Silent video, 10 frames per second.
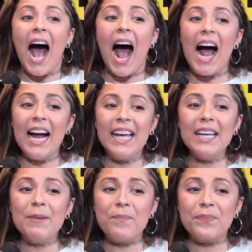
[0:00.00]

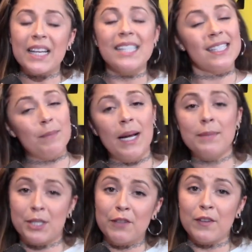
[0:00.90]
I
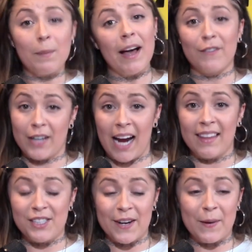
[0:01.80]
sometimes do feel bad for
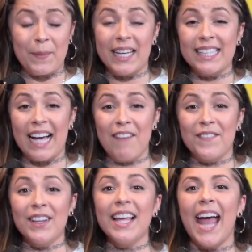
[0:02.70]
Kylie Jenner because I
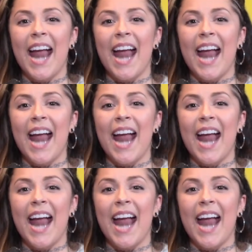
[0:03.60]
feel like